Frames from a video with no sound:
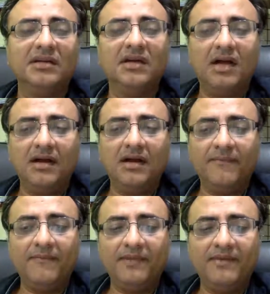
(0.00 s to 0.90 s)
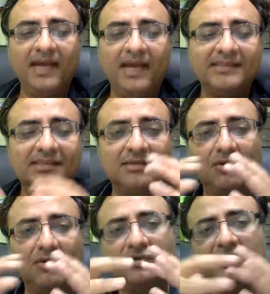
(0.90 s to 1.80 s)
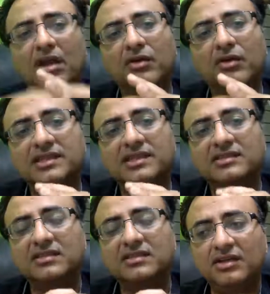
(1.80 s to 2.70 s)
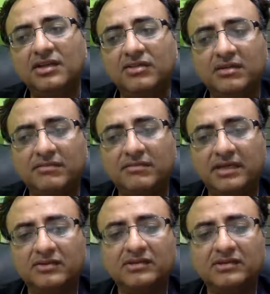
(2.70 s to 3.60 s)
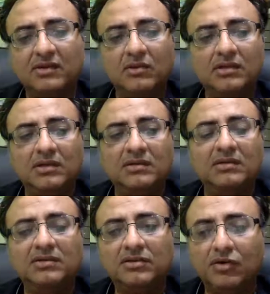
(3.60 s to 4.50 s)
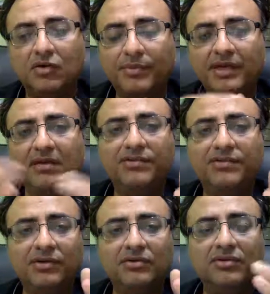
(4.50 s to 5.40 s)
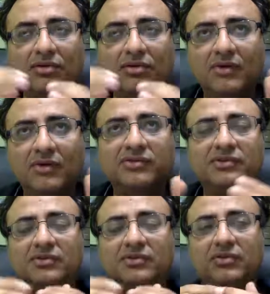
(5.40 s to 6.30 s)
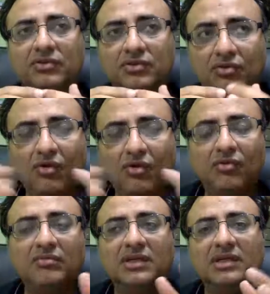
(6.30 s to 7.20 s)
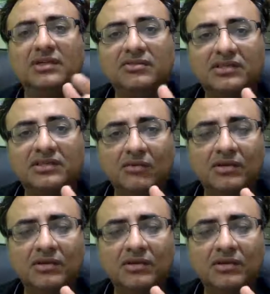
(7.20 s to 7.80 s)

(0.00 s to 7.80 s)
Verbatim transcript: Um, and that's the most closest you can bring to someone. You're opening up your your house, your home to someone to